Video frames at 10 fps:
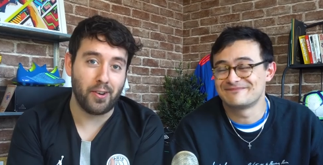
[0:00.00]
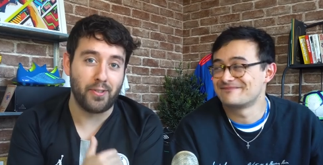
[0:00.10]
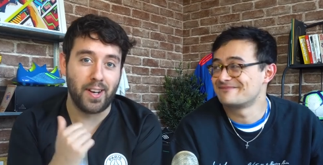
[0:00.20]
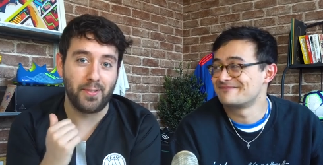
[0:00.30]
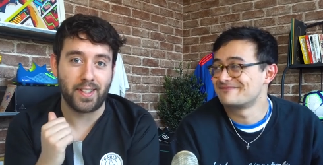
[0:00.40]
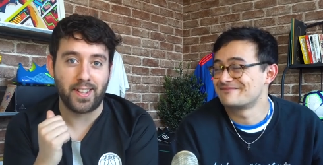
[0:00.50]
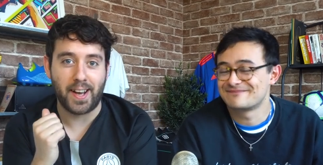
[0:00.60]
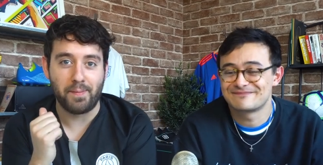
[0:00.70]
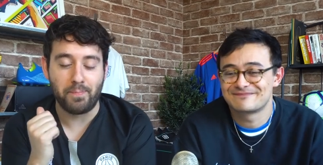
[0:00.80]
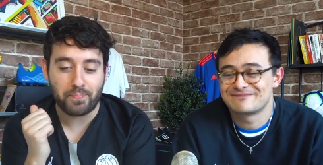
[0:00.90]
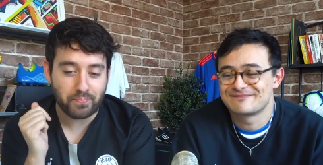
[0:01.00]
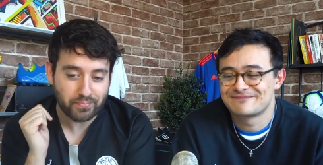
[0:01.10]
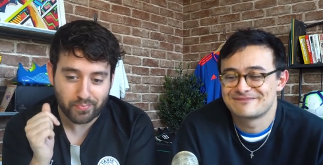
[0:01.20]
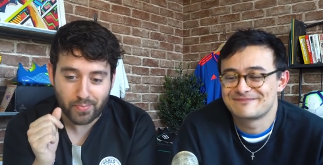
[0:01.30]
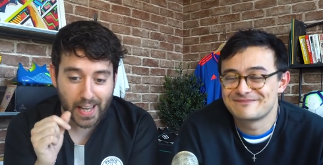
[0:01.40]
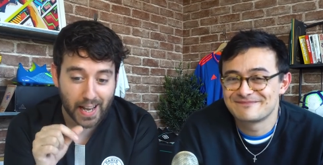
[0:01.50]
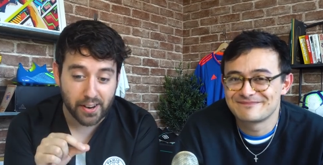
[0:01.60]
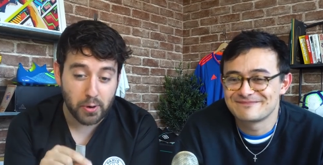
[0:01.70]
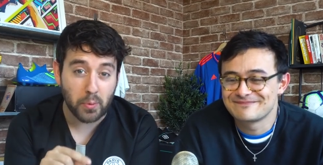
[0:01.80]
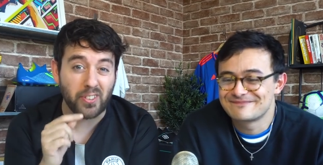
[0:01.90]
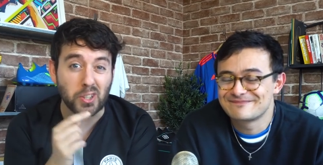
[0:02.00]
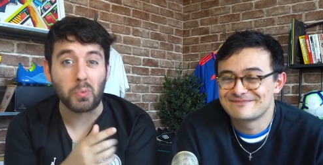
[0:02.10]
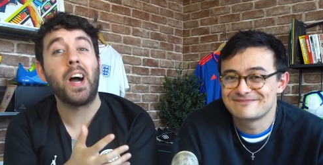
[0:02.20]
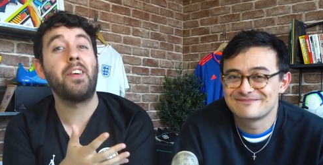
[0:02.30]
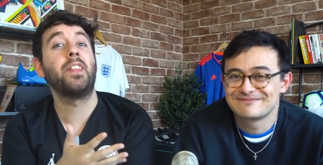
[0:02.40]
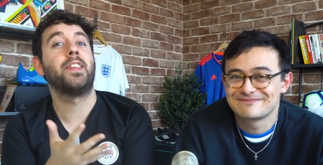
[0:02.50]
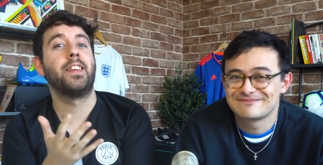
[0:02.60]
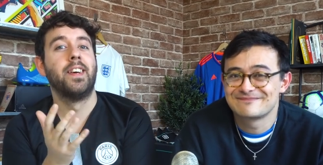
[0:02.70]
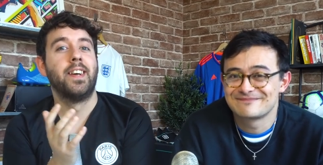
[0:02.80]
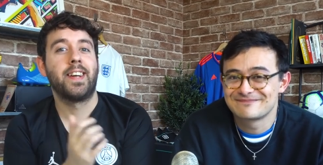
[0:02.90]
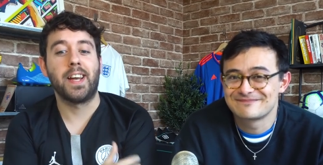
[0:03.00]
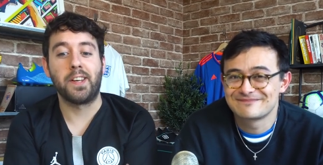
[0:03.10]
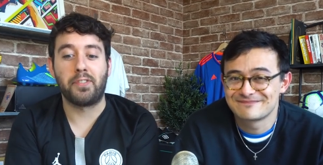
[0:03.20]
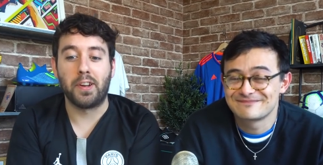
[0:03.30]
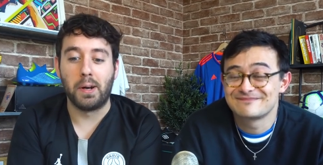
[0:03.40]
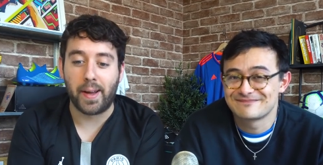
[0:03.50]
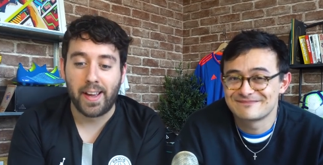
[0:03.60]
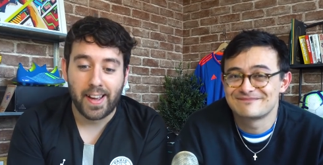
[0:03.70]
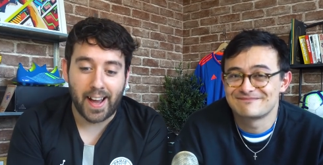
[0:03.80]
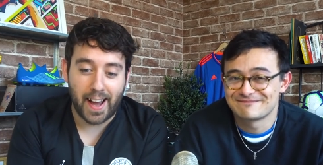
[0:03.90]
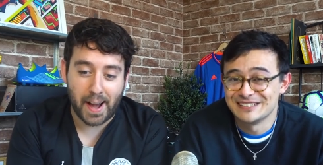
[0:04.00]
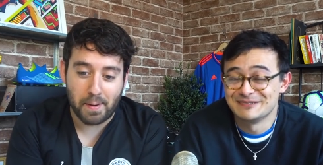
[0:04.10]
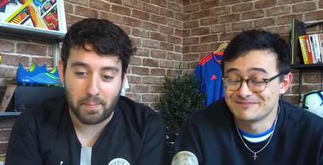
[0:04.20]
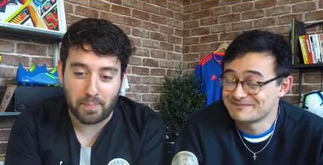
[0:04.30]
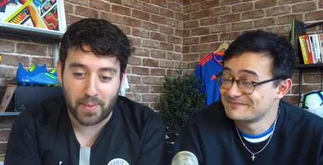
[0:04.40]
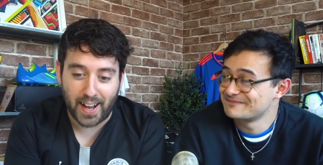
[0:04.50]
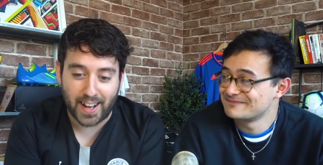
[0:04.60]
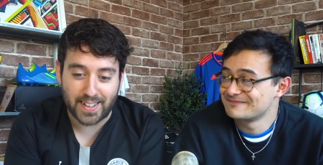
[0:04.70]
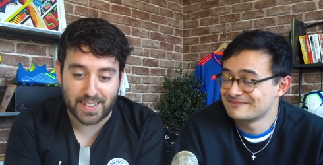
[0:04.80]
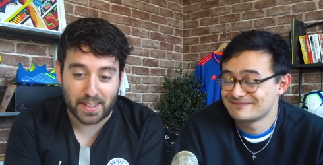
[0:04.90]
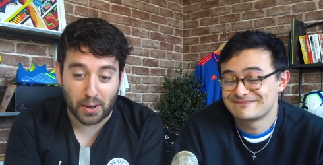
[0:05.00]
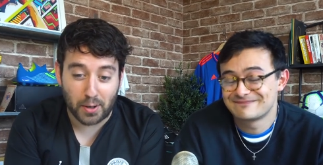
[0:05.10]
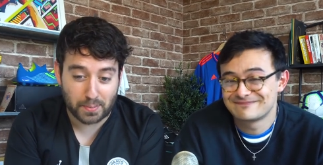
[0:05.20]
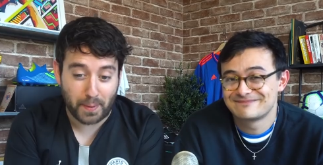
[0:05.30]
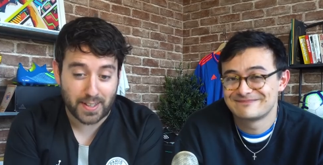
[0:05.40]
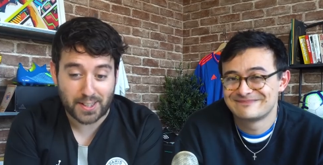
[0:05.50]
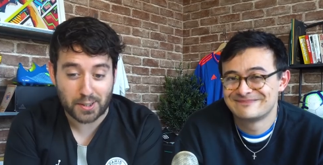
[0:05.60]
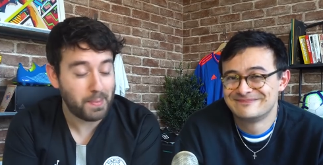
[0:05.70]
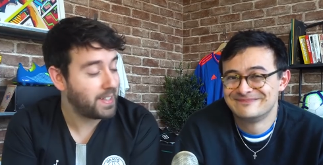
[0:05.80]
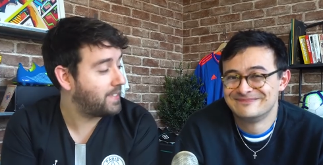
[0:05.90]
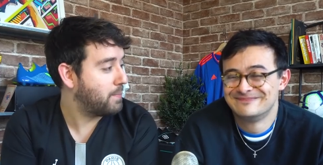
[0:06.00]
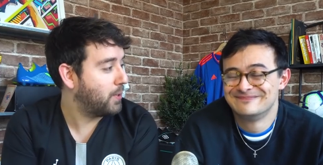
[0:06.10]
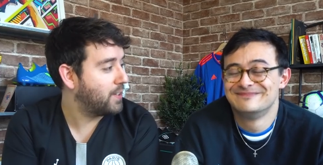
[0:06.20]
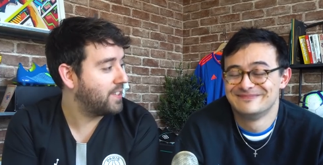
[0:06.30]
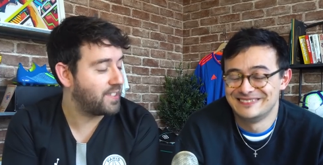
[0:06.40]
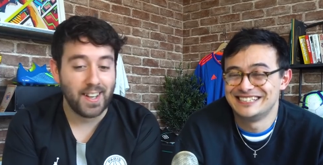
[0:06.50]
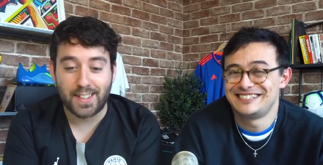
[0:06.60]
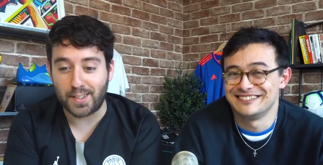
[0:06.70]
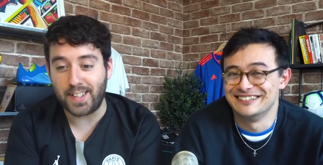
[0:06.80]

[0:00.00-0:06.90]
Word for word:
Speaker 1: girlfriend lived in um, of It Phil's wife lived in Canada for a little bit, um, yeah. and they all basically just missed Tim Hortons. so